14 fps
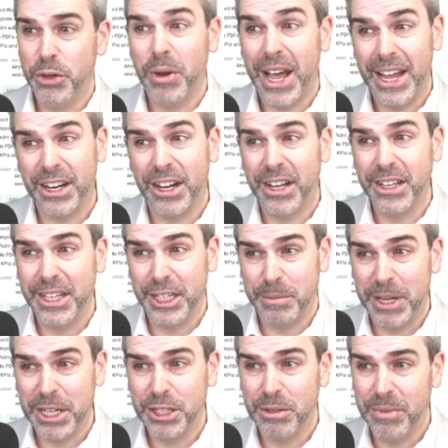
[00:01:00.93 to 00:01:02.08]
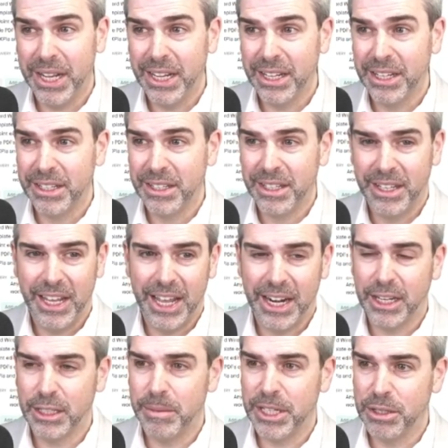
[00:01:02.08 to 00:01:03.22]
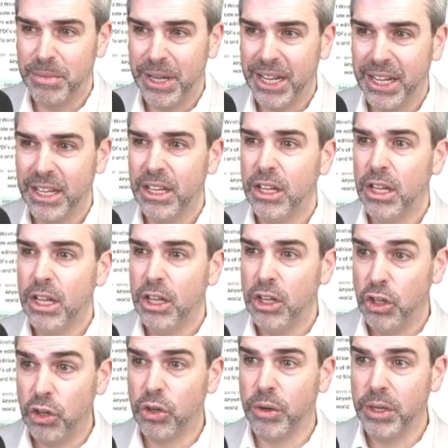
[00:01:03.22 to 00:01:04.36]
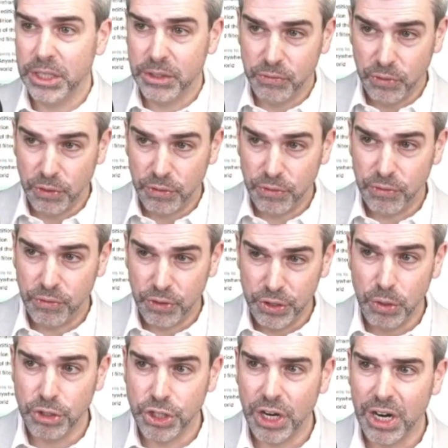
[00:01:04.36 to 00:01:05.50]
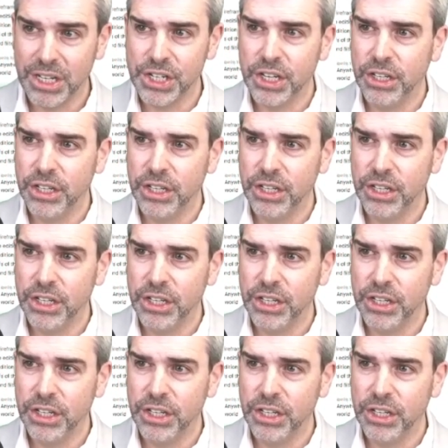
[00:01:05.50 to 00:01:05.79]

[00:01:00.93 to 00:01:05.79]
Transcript: add on the expansion pack, an expansion pack, you're going to, for for no charge.